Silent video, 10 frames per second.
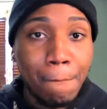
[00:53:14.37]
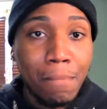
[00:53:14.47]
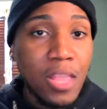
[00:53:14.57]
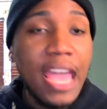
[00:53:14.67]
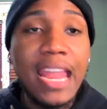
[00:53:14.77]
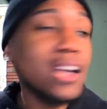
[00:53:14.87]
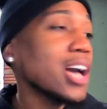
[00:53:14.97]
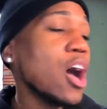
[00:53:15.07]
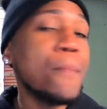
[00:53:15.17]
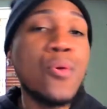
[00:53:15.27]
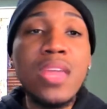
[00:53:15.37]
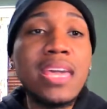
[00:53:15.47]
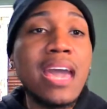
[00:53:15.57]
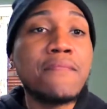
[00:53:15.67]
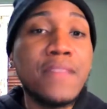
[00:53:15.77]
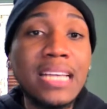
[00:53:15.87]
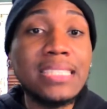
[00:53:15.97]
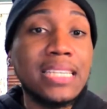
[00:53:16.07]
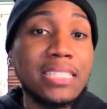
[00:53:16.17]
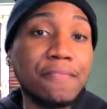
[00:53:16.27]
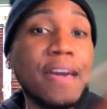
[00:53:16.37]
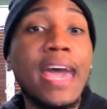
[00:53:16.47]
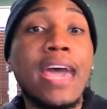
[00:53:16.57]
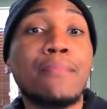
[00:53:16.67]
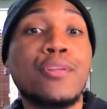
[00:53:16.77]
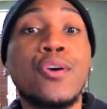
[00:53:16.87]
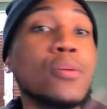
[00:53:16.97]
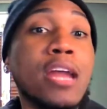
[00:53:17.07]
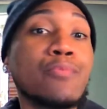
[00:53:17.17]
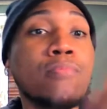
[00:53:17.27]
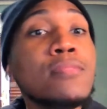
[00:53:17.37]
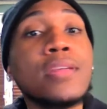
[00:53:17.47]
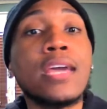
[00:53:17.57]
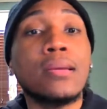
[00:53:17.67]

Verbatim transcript: And I called Monique out for that season five, but don't nobody remember that.